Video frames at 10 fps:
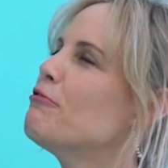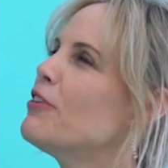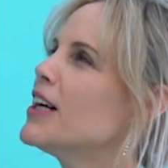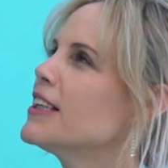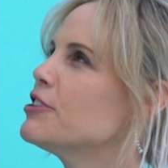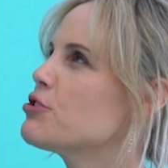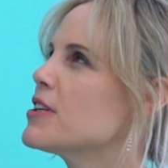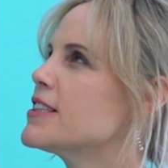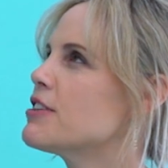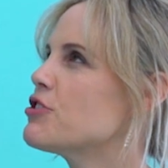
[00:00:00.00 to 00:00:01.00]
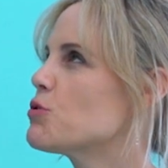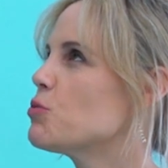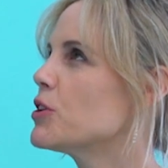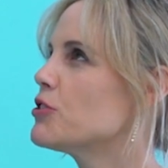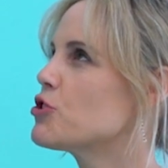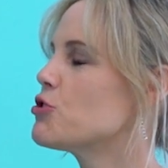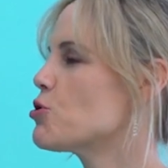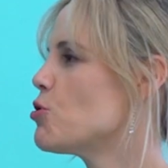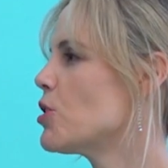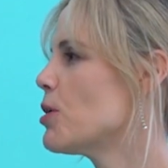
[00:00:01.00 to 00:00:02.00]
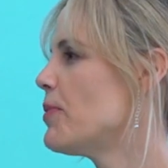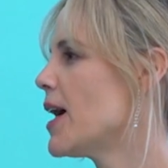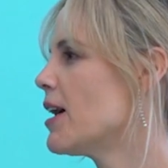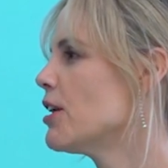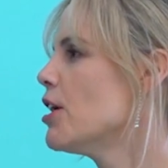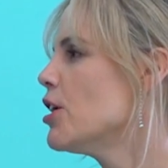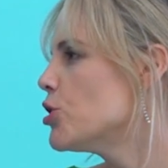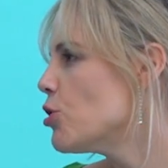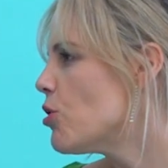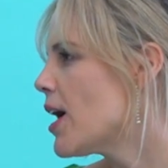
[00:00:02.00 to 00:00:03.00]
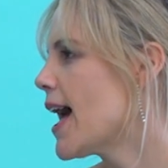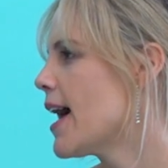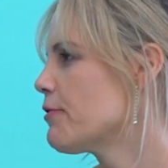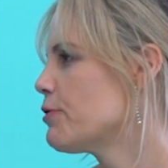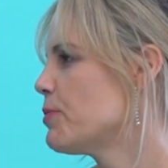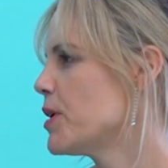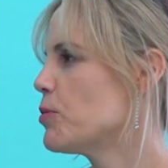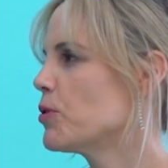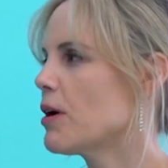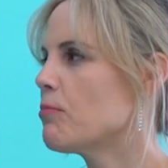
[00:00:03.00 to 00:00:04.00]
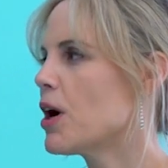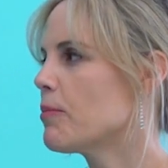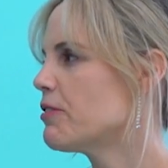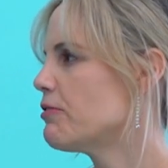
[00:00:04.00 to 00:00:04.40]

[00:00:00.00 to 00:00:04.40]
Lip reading: Finally, Tracey, I just wanted to talk about your hack for people that might be